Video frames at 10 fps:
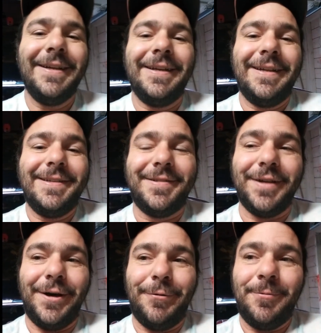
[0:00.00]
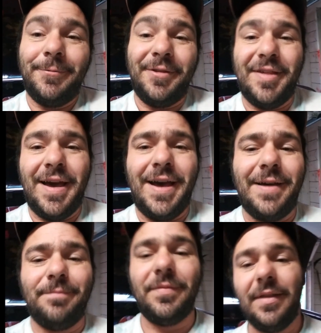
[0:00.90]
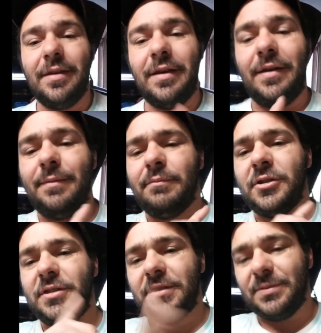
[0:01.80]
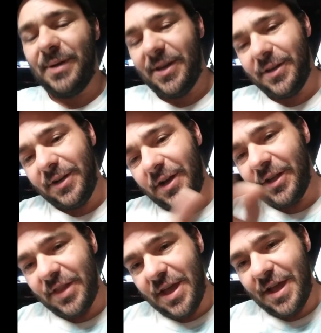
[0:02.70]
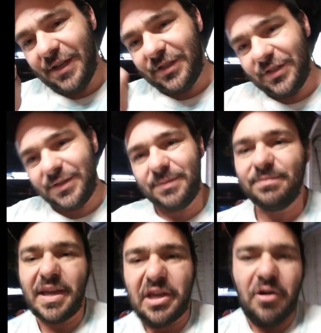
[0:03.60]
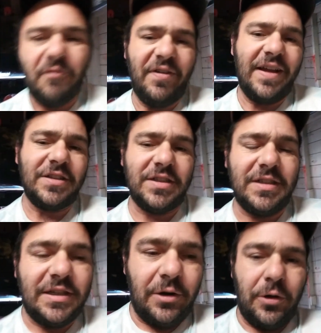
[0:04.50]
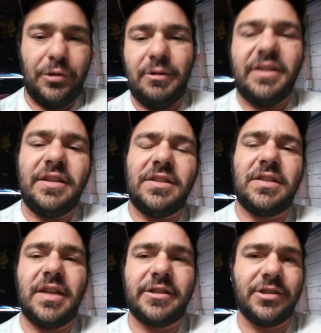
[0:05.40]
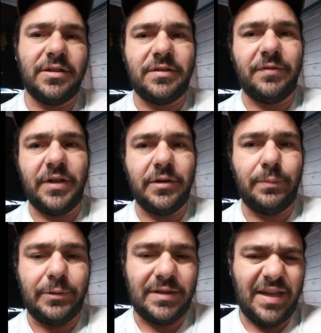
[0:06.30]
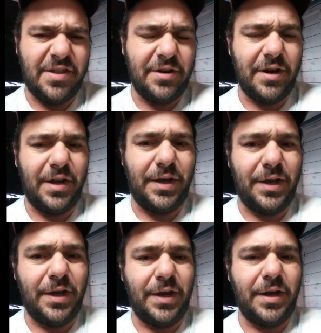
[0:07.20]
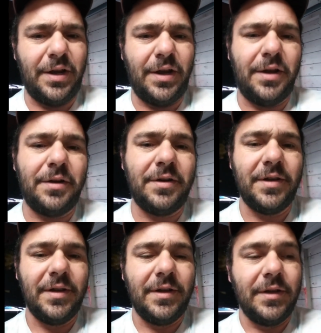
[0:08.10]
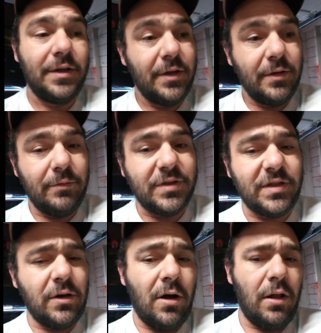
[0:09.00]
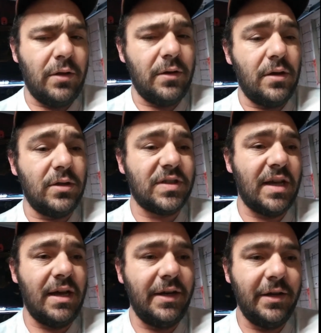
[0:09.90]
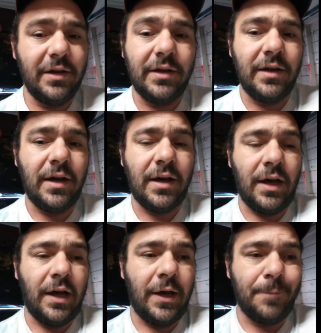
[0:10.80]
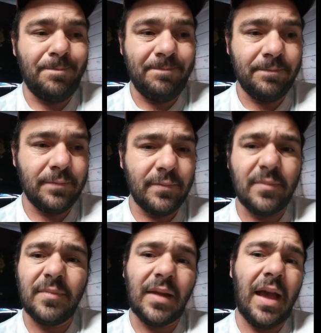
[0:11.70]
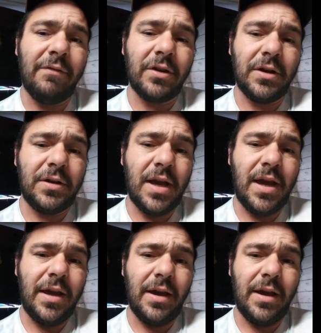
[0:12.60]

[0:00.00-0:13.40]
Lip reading: So with that, I'm going to do some editing on this, make fancy, get all three of these sections of video put together, and we'll see you all on the other side. Have a good day.